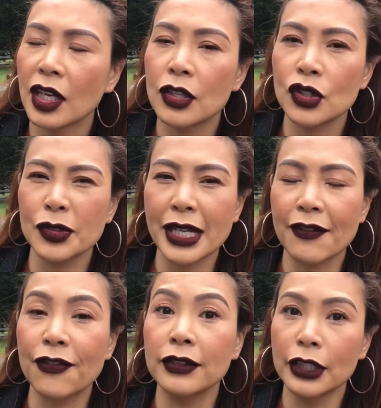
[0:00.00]
so I was
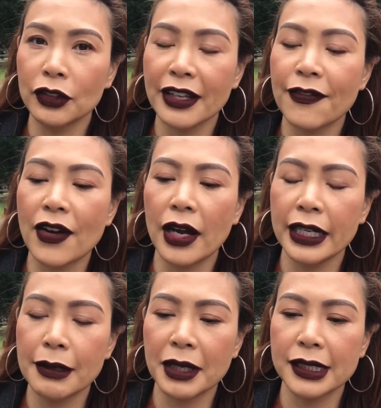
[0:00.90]
literally
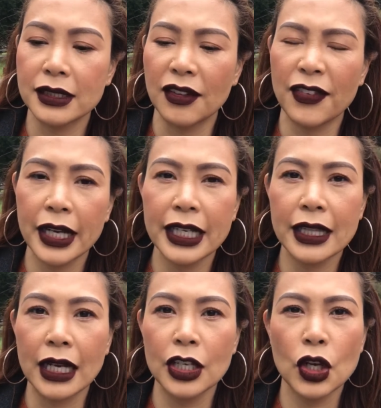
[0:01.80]
finding myself, finding
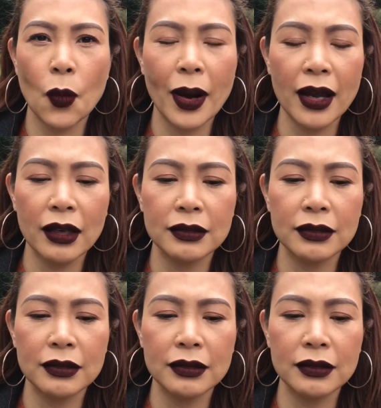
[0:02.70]
that, you know what?